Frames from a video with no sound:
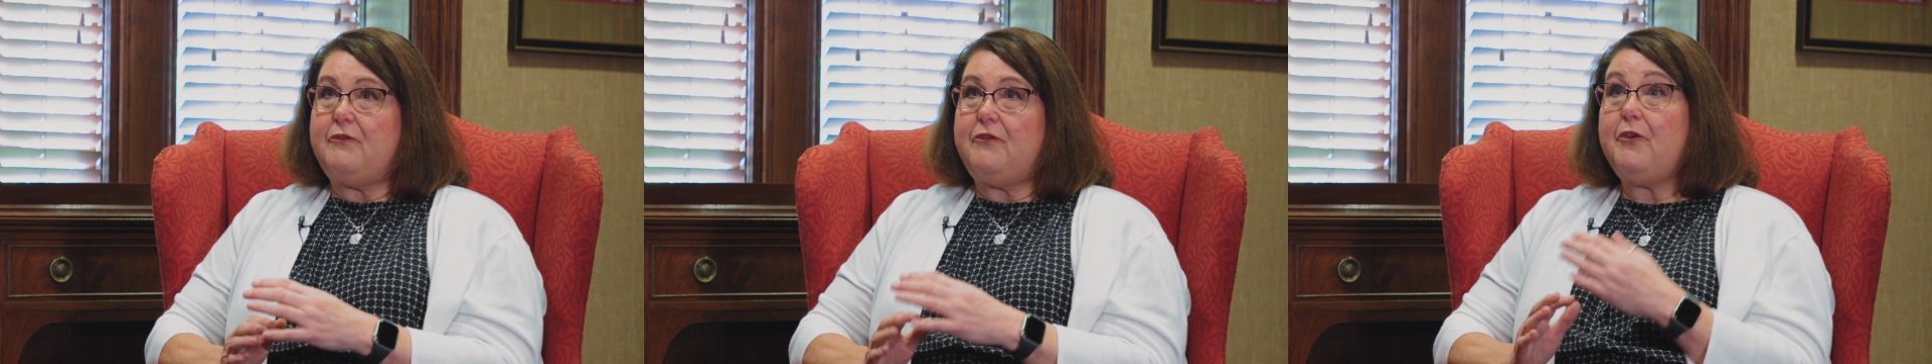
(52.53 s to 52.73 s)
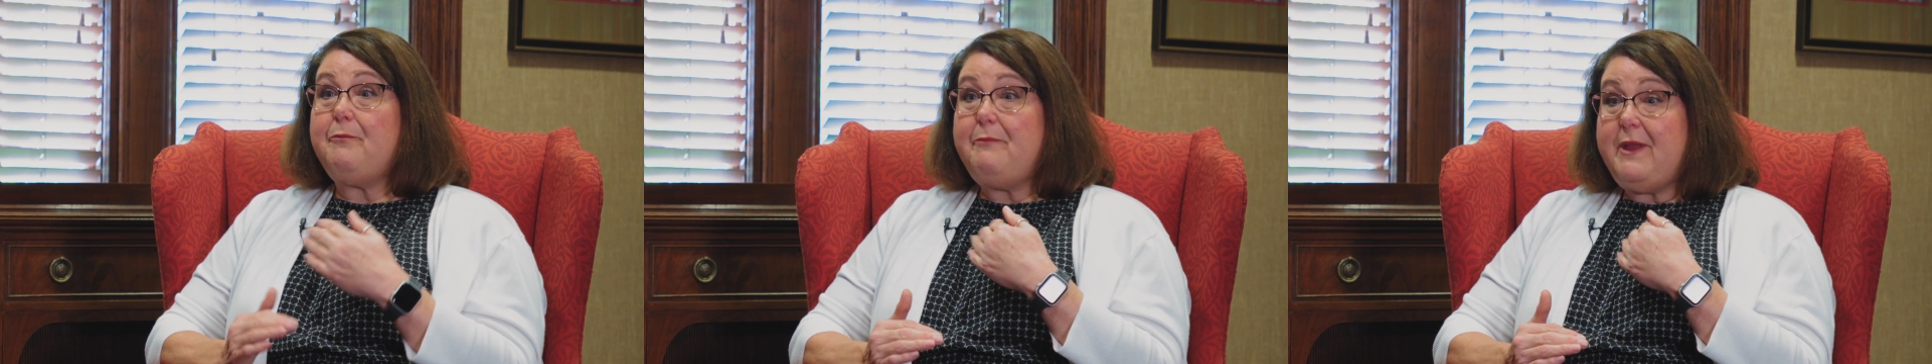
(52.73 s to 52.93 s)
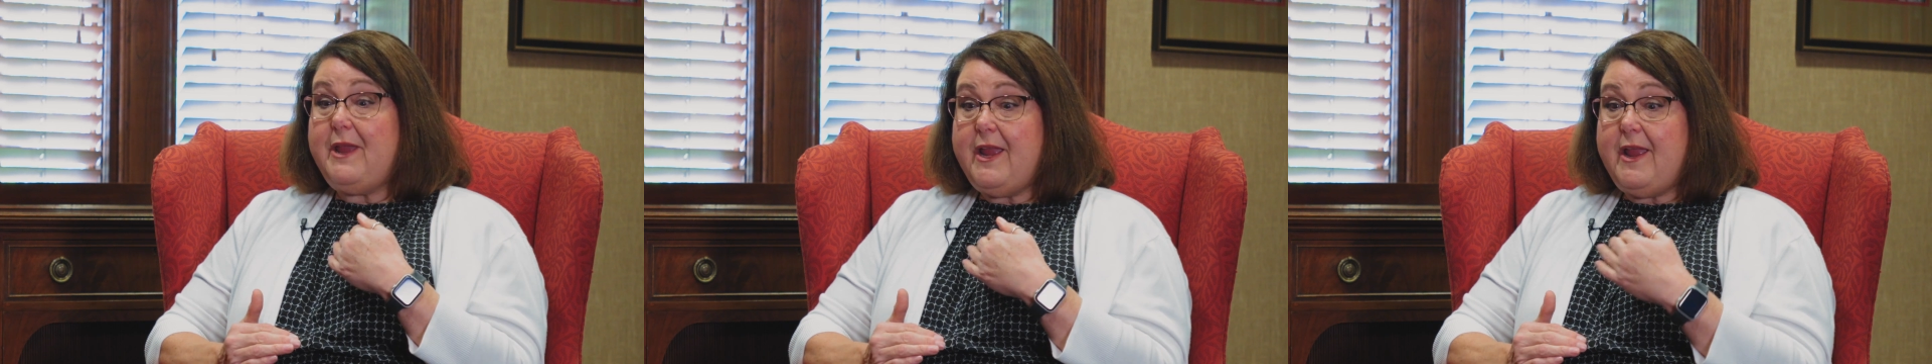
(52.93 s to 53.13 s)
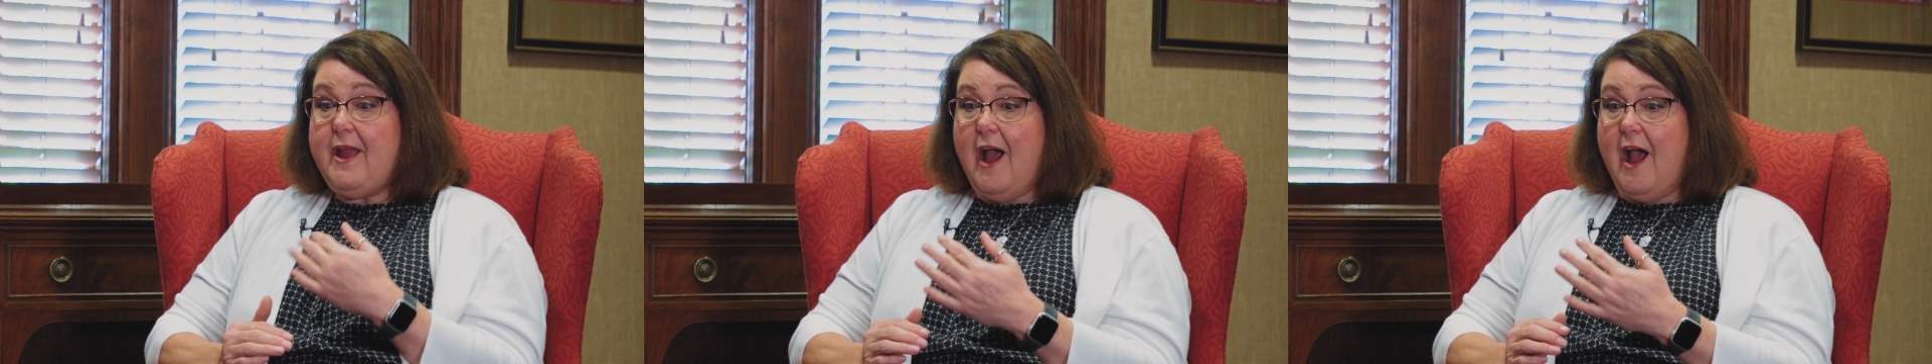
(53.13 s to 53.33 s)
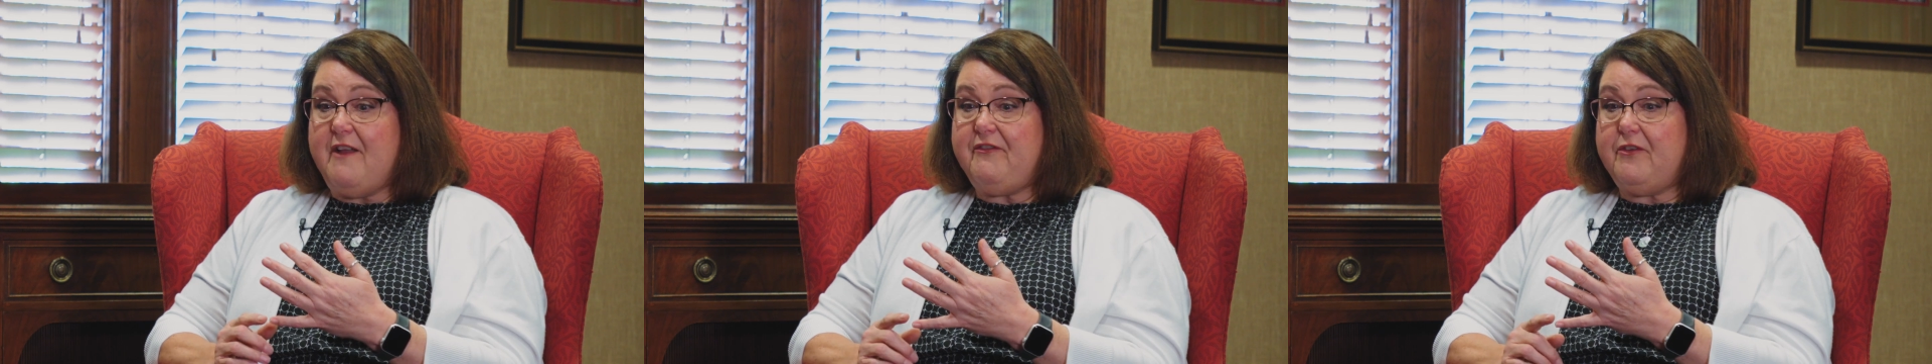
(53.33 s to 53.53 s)
For me,
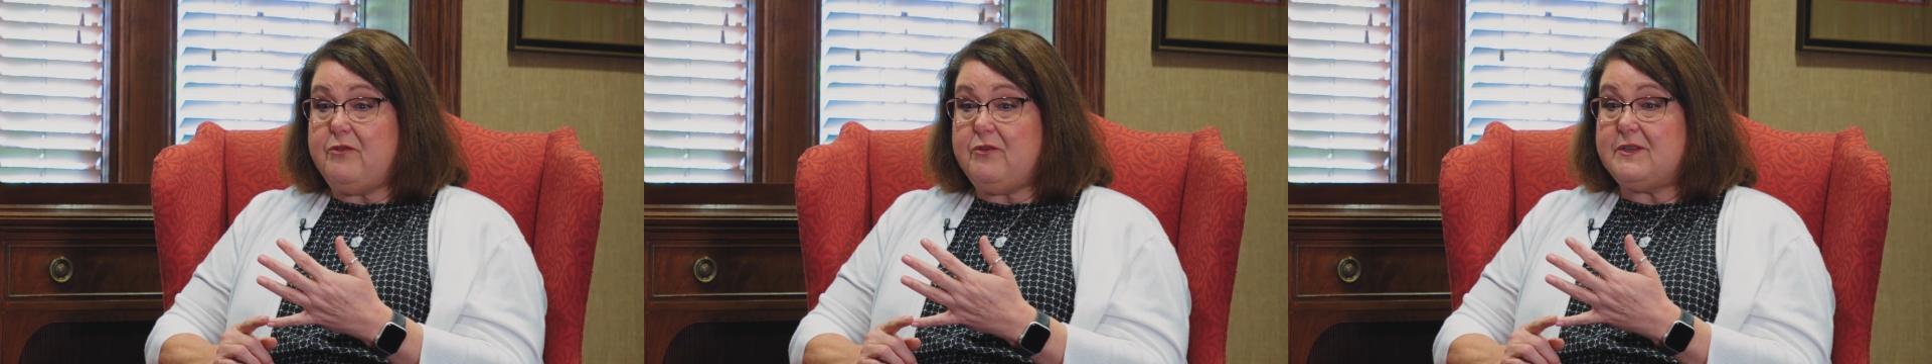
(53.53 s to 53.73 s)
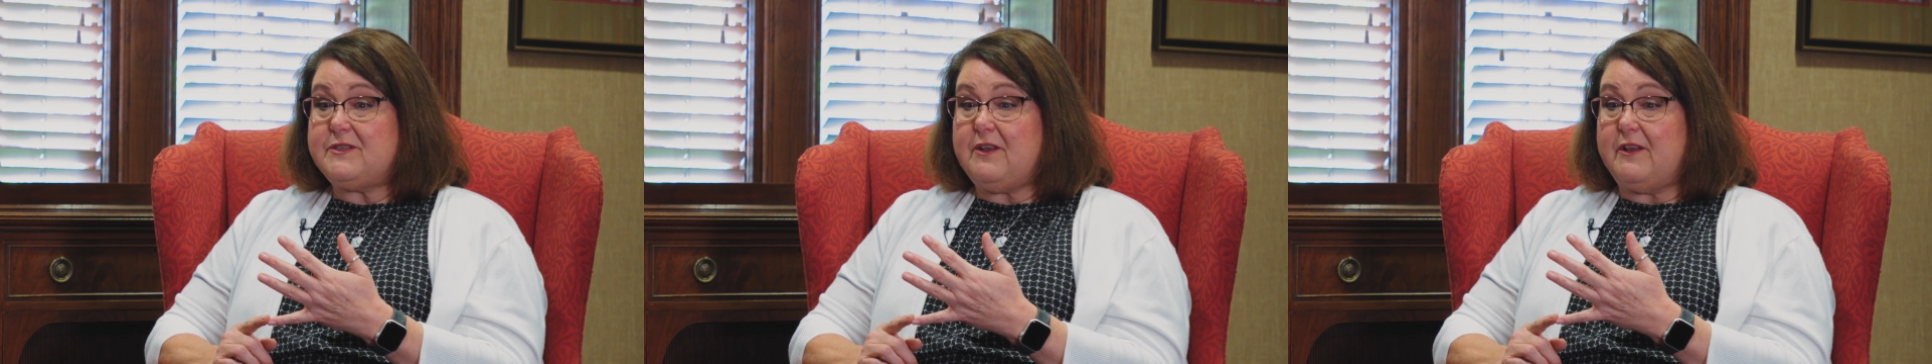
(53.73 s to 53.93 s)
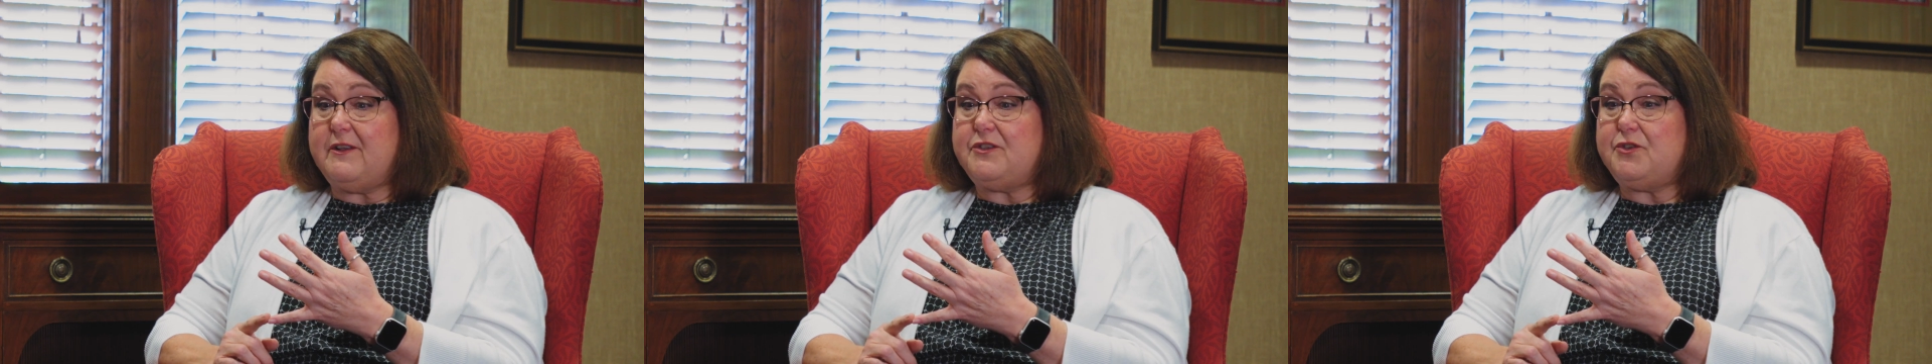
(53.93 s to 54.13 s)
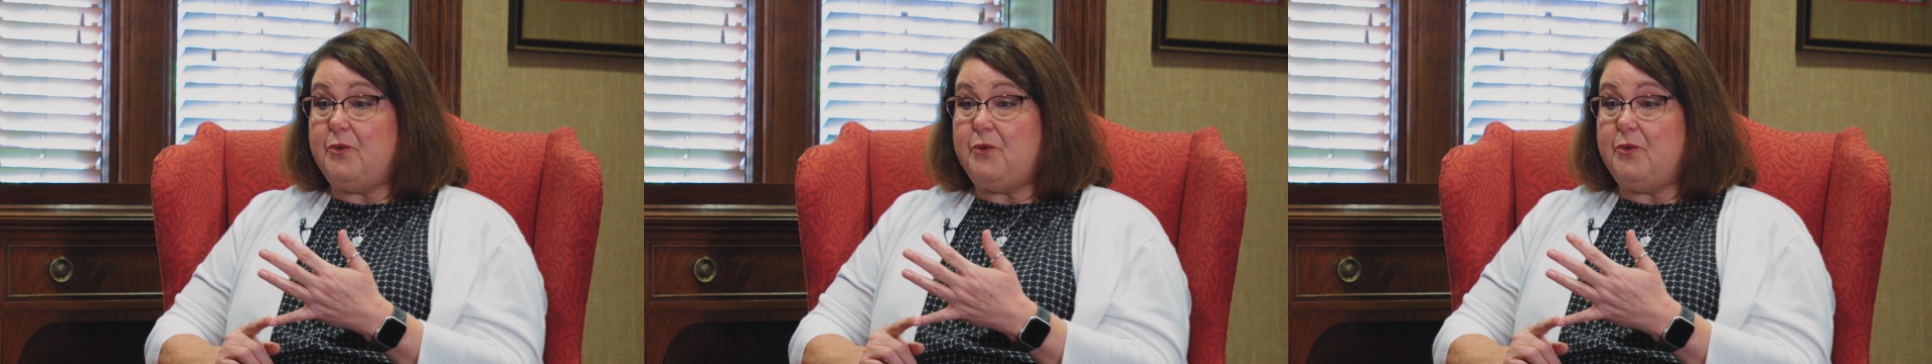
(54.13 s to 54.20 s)
I focus on,